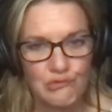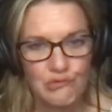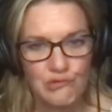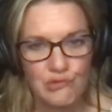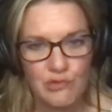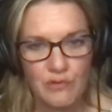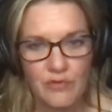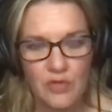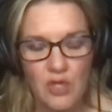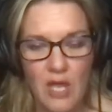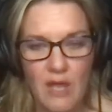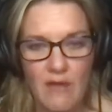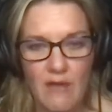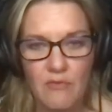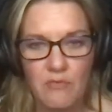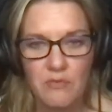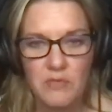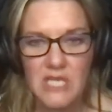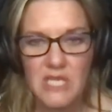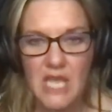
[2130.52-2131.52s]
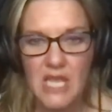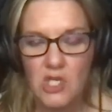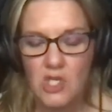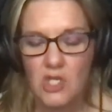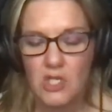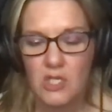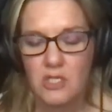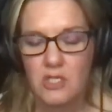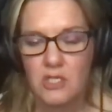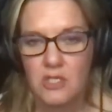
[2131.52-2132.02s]
if you have
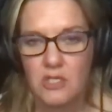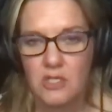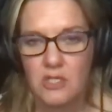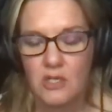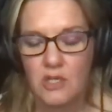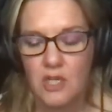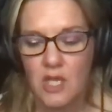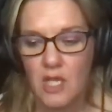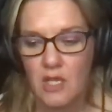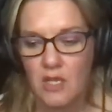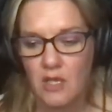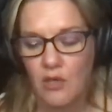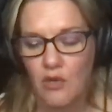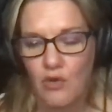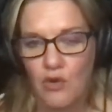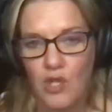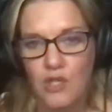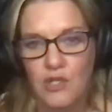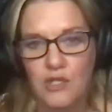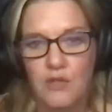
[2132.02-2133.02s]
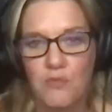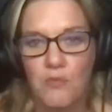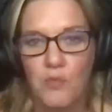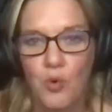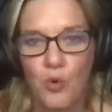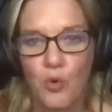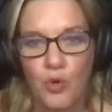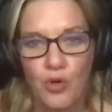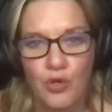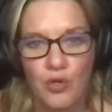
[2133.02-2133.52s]
obsession, it's just like across the
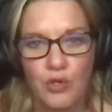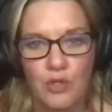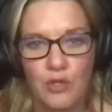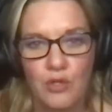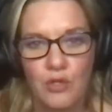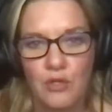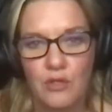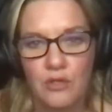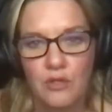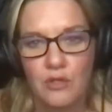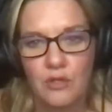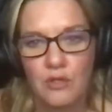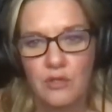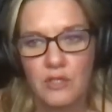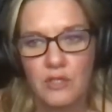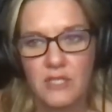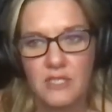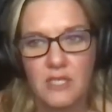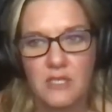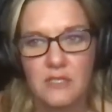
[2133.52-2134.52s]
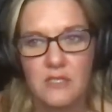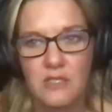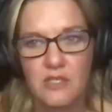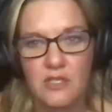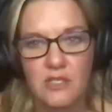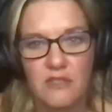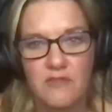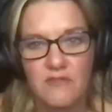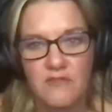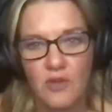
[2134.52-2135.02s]
board. It doesn't
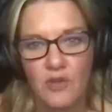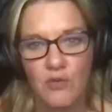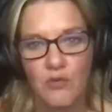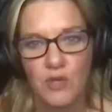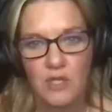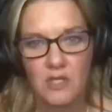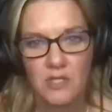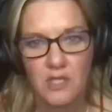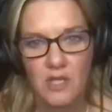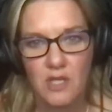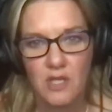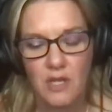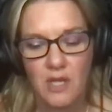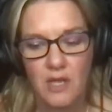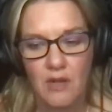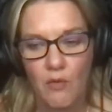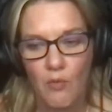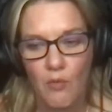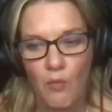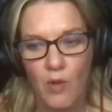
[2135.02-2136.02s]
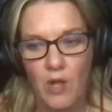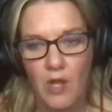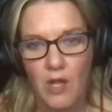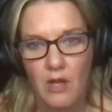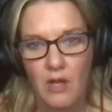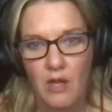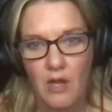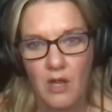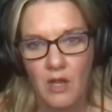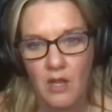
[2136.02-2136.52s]
just focus on like
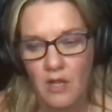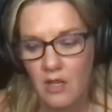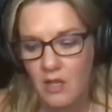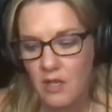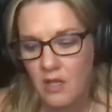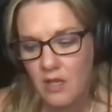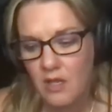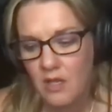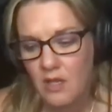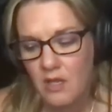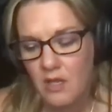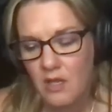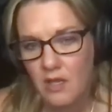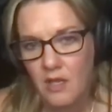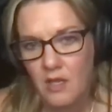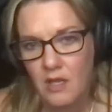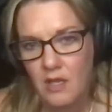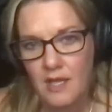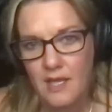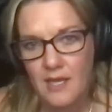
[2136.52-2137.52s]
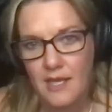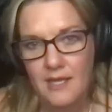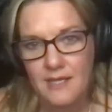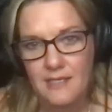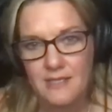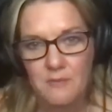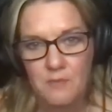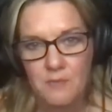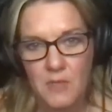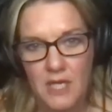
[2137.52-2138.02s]
one
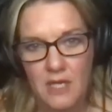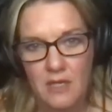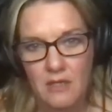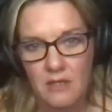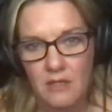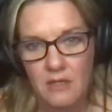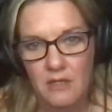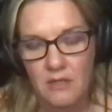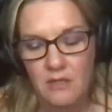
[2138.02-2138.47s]
aspect.